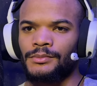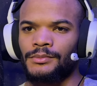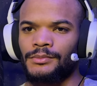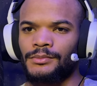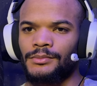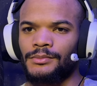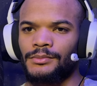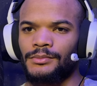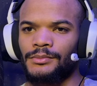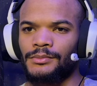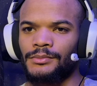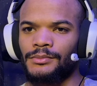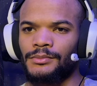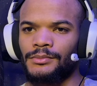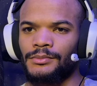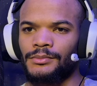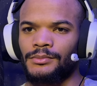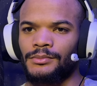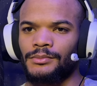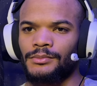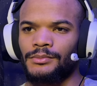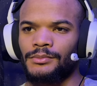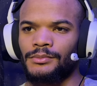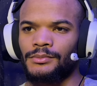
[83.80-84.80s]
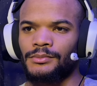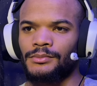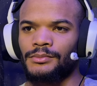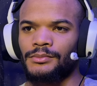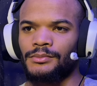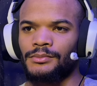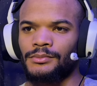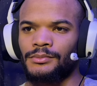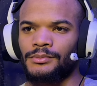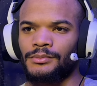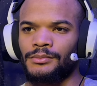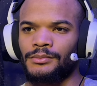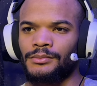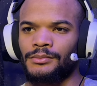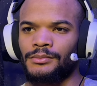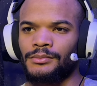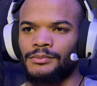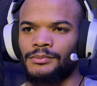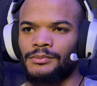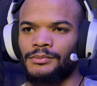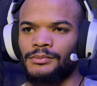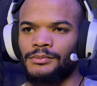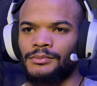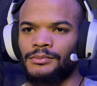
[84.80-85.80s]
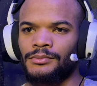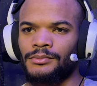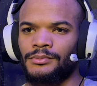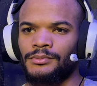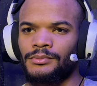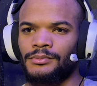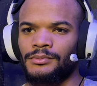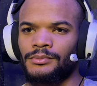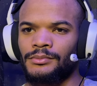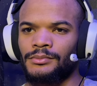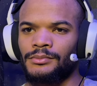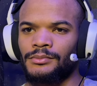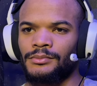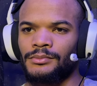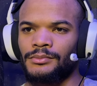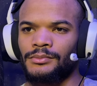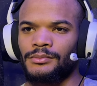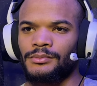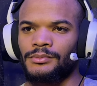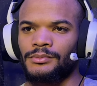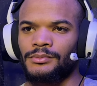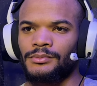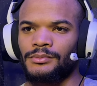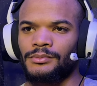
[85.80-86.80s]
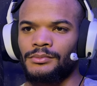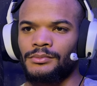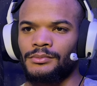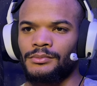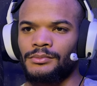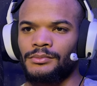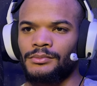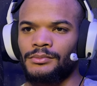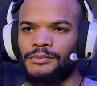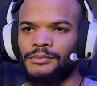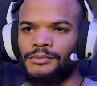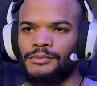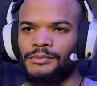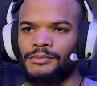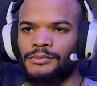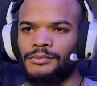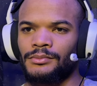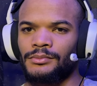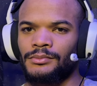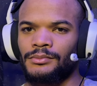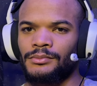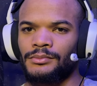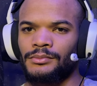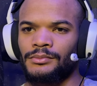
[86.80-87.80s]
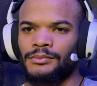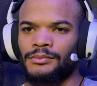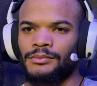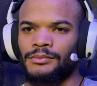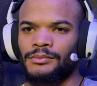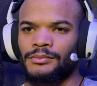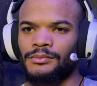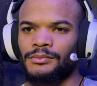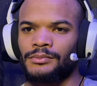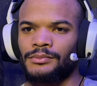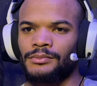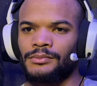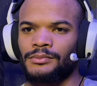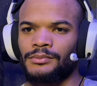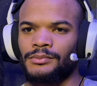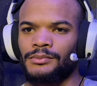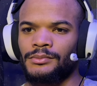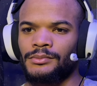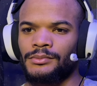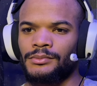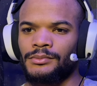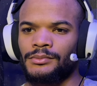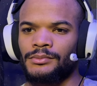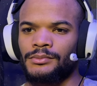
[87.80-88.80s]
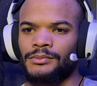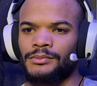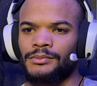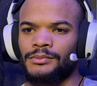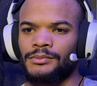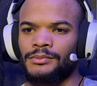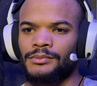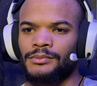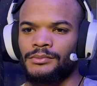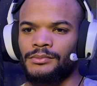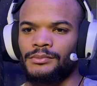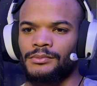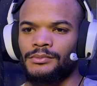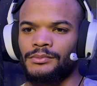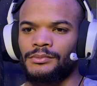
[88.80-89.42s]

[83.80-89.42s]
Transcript: No words are spoken by the person on screen.